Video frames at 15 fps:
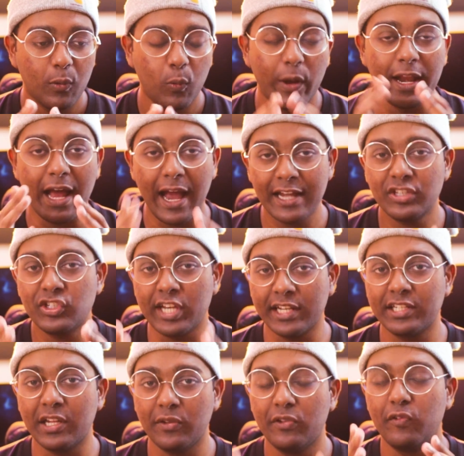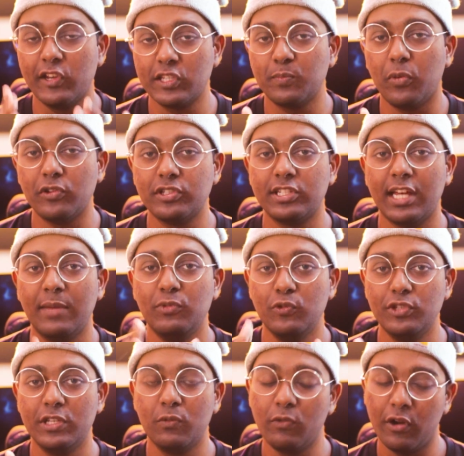When I checked out the response time
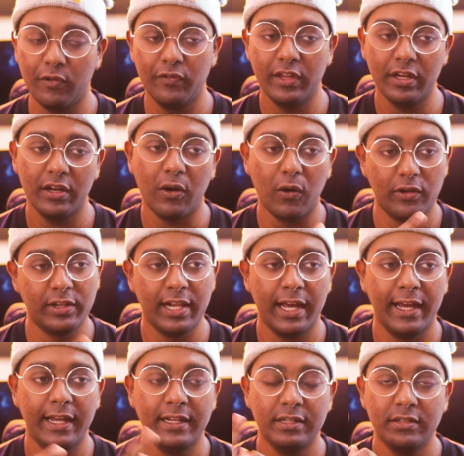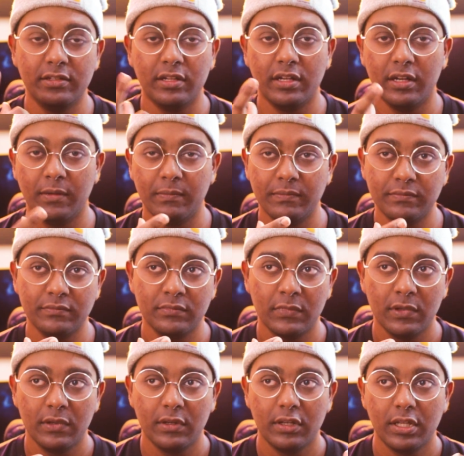using one of the online
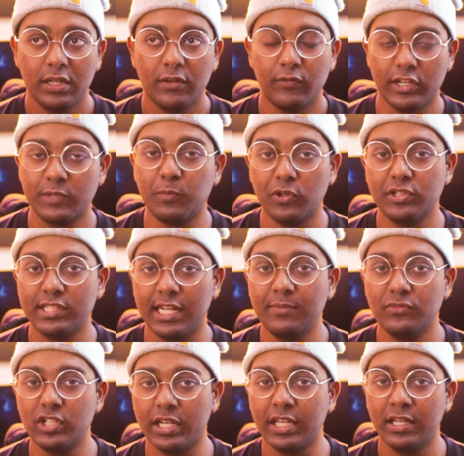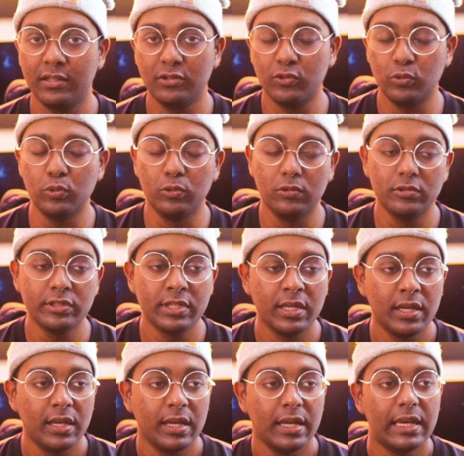response time checking tools,
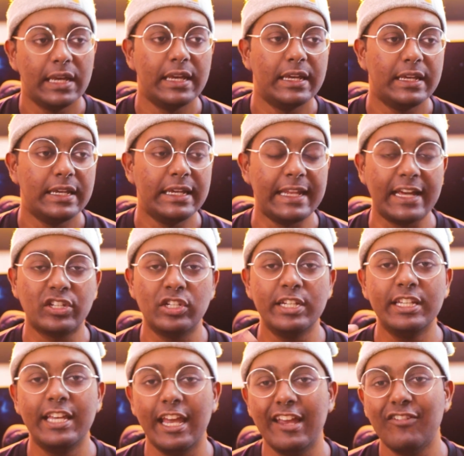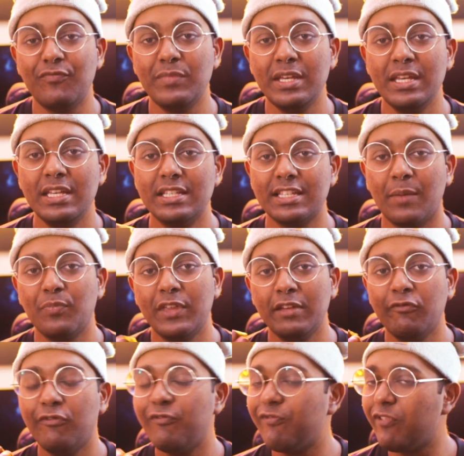it actually gave me
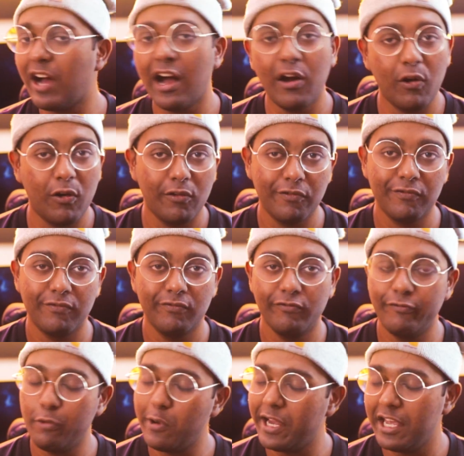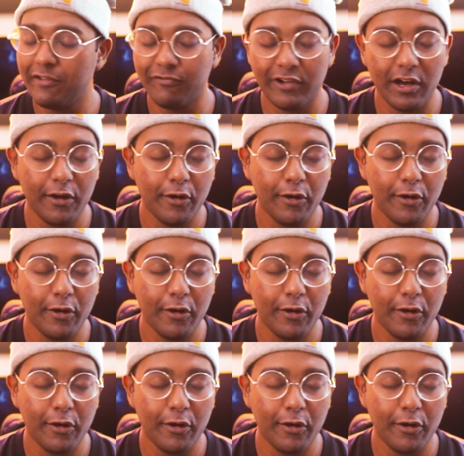something way far